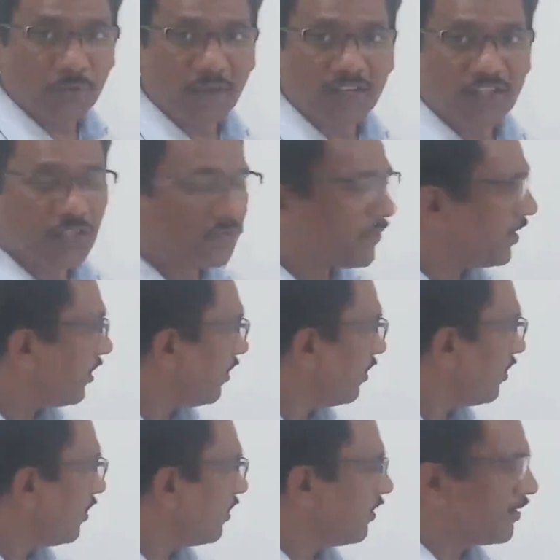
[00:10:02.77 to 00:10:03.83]
waste
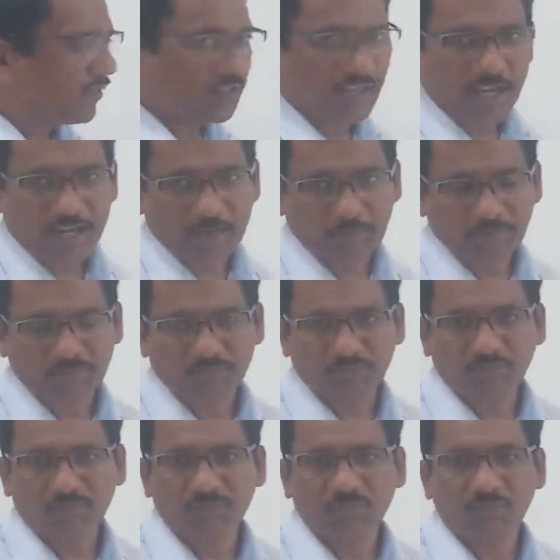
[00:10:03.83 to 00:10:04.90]
your time.
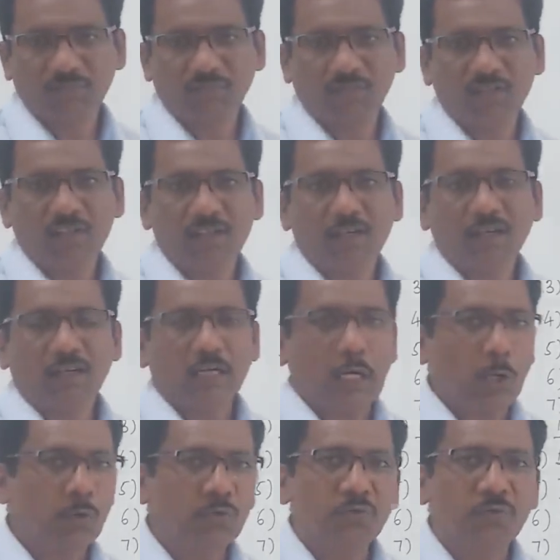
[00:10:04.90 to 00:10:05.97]

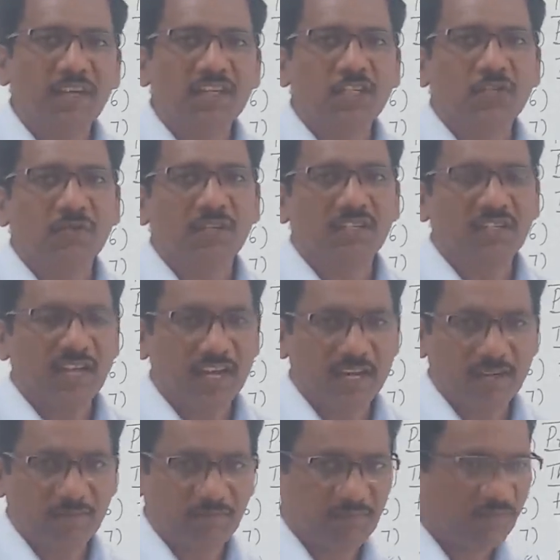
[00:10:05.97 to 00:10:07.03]
Don't waste your
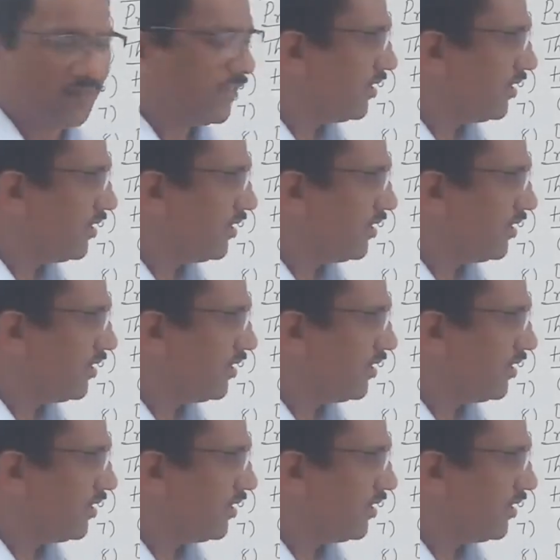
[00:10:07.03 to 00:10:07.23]
time.